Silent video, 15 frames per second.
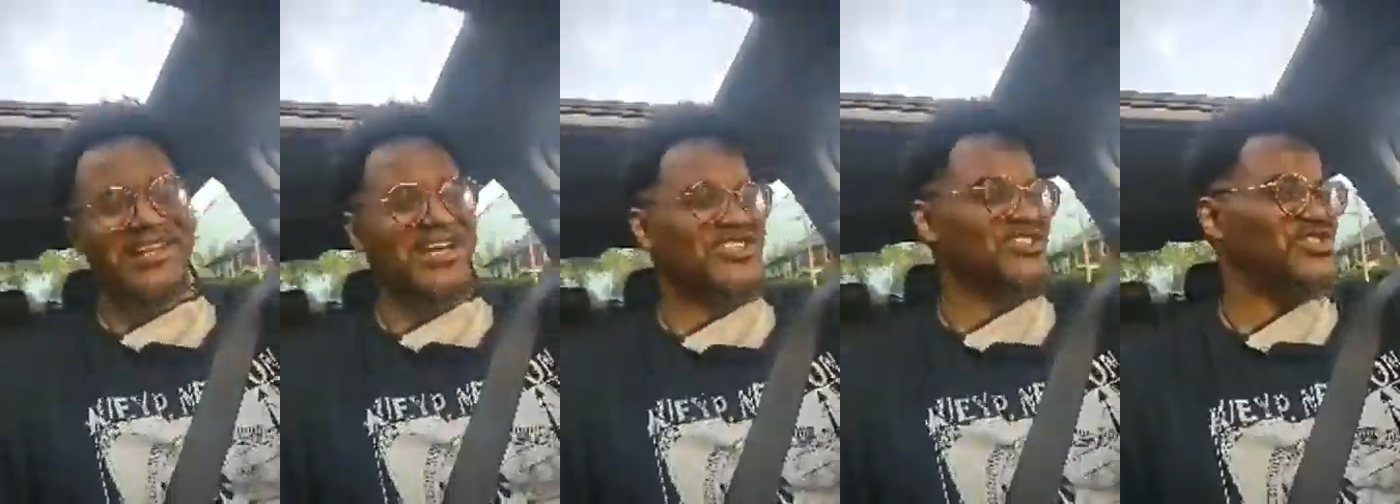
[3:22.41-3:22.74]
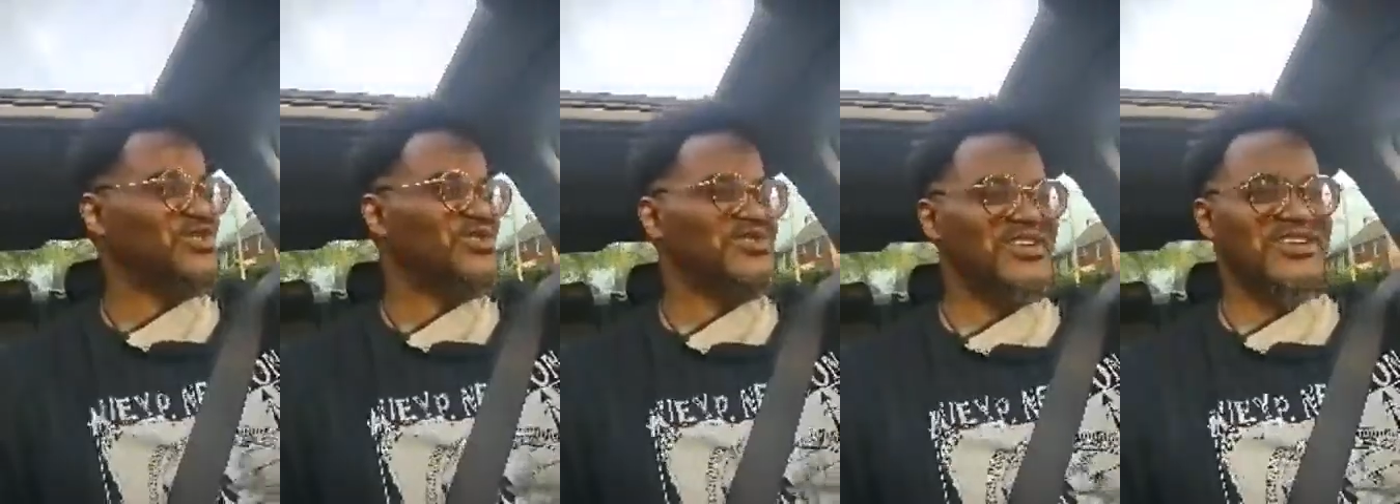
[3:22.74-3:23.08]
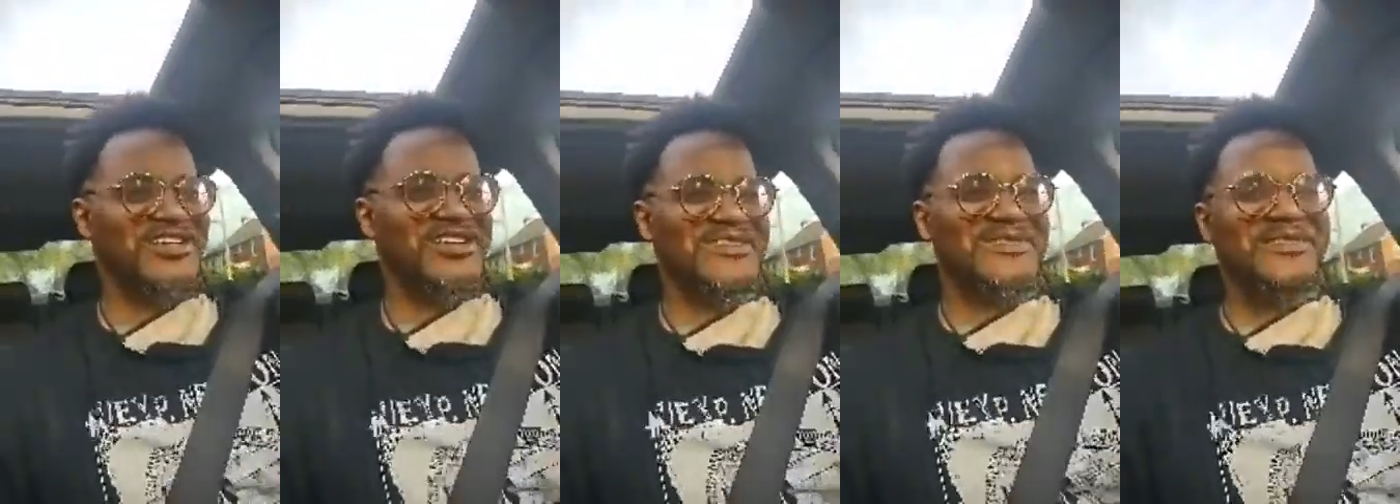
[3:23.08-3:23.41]
I choose to
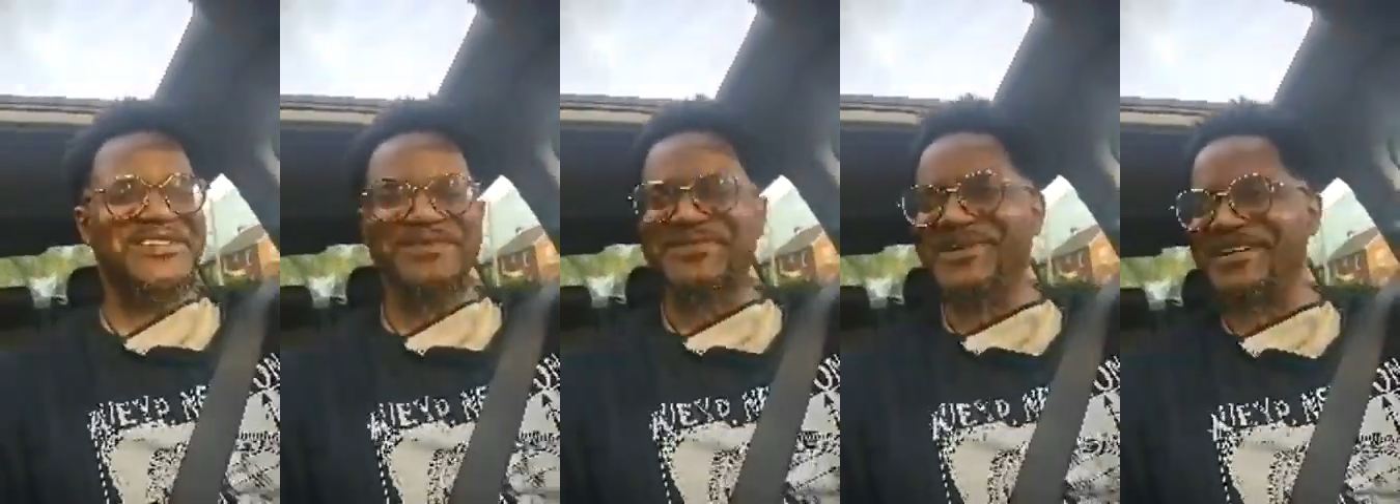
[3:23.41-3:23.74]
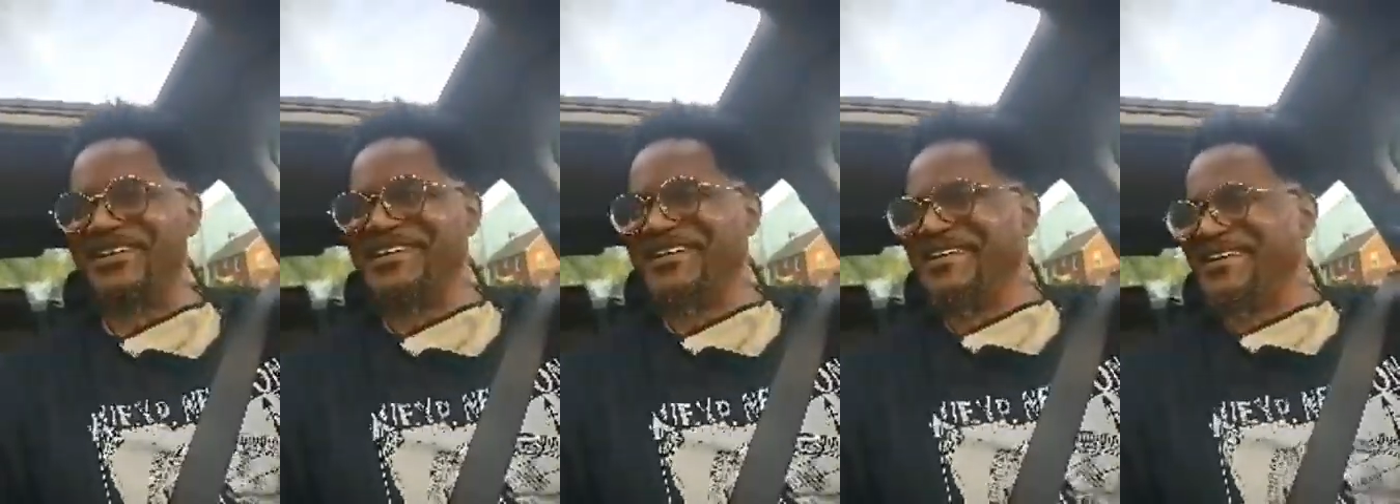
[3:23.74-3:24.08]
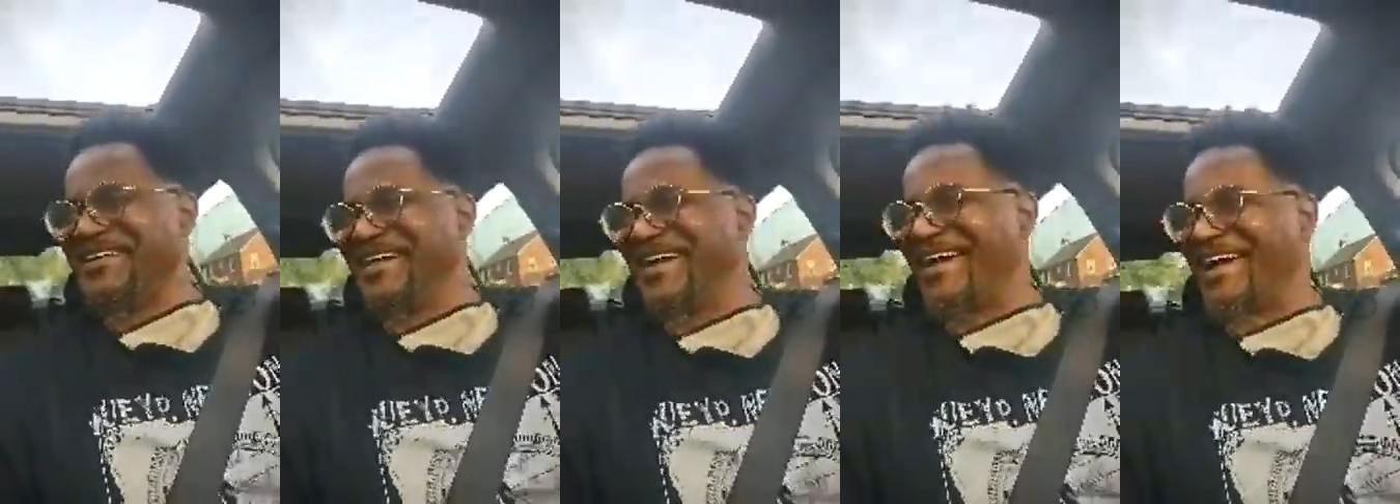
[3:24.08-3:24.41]
deal with, but
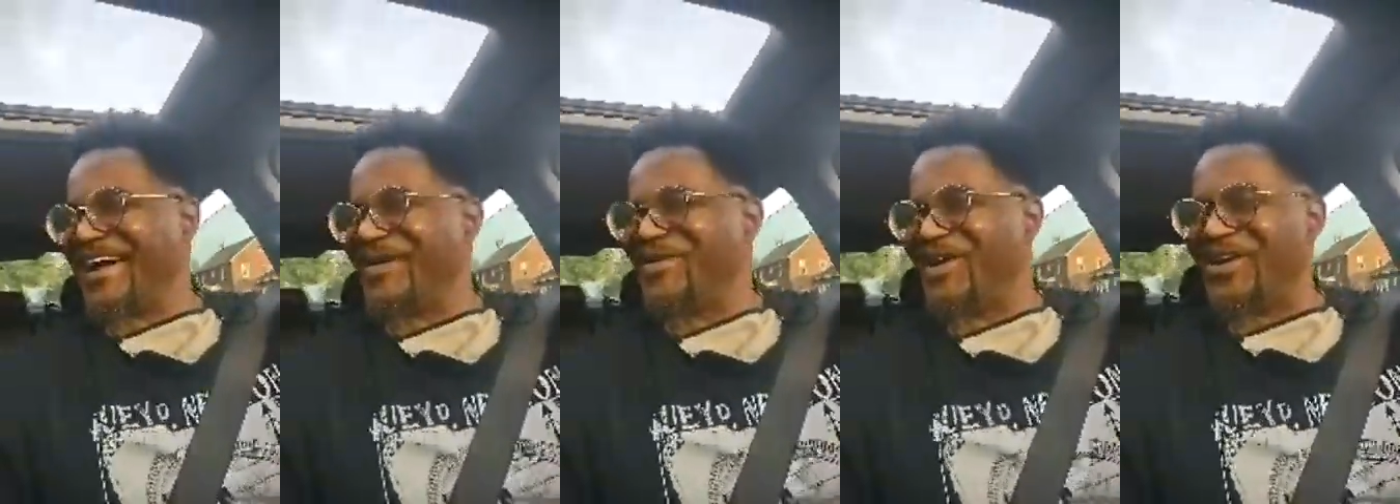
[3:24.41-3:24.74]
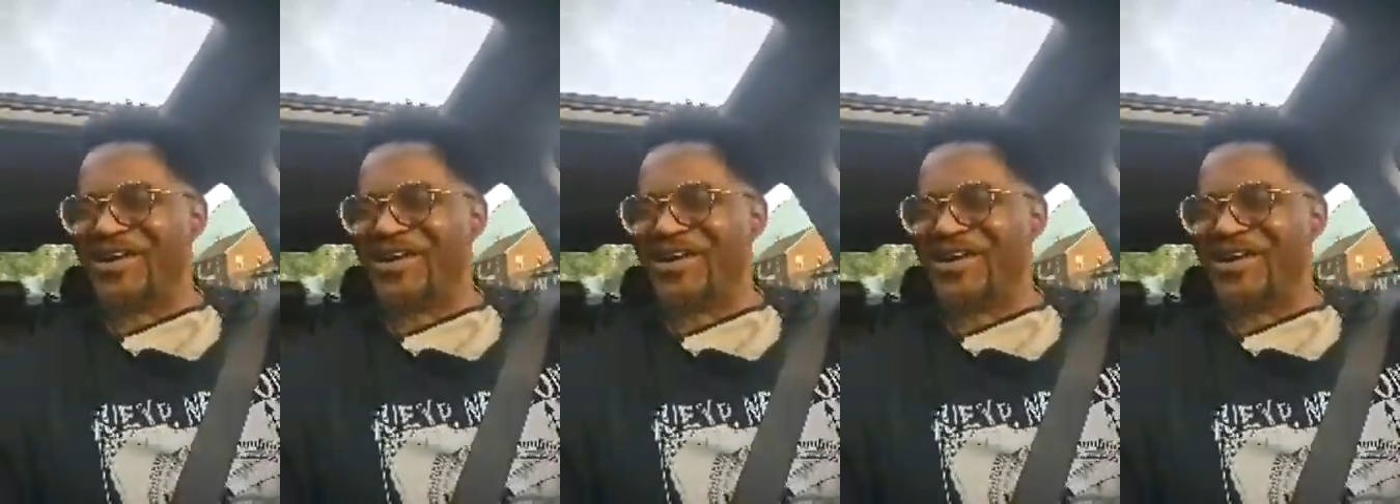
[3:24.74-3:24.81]
I have